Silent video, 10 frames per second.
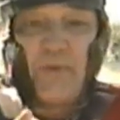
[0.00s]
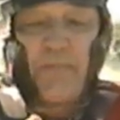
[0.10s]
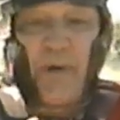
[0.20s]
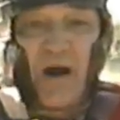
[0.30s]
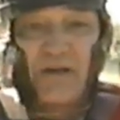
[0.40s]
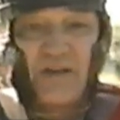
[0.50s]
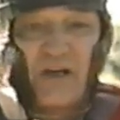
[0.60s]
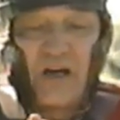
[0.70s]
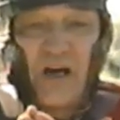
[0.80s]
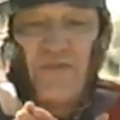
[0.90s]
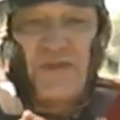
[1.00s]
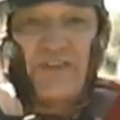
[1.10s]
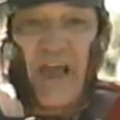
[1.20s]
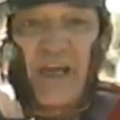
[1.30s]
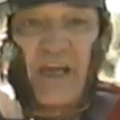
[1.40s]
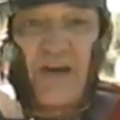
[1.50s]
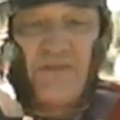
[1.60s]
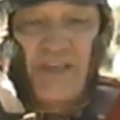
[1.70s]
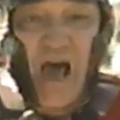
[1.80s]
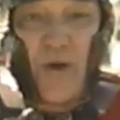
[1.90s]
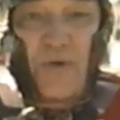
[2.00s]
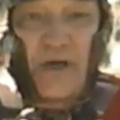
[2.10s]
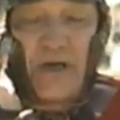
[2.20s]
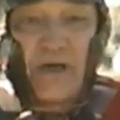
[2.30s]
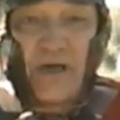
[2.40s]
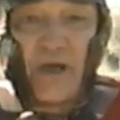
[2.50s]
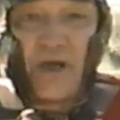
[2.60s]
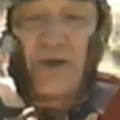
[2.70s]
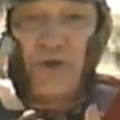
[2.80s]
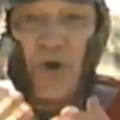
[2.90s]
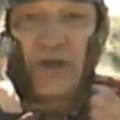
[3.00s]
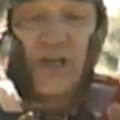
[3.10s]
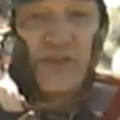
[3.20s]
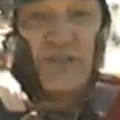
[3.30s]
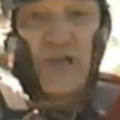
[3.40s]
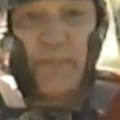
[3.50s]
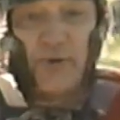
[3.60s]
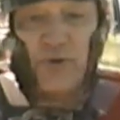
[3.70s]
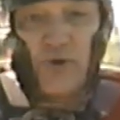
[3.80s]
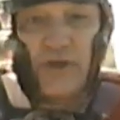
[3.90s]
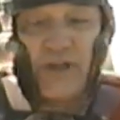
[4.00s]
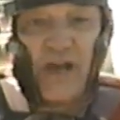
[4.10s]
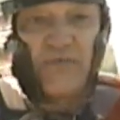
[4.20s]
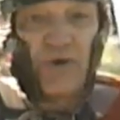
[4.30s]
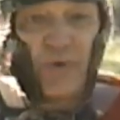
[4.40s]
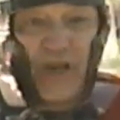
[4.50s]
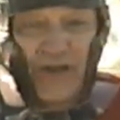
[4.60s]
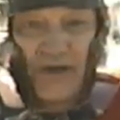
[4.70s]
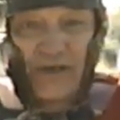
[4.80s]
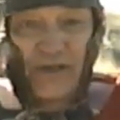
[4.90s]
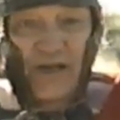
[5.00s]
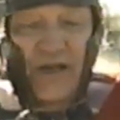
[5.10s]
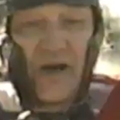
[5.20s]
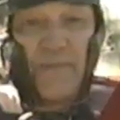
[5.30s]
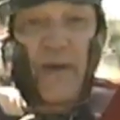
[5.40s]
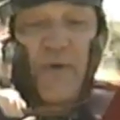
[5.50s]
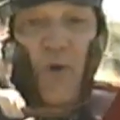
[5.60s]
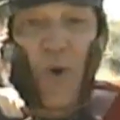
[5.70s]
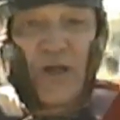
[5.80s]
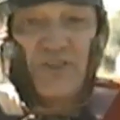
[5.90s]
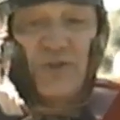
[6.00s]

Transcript: is to be part of the sacking of a town. You don't get this opportunity every week. Maybe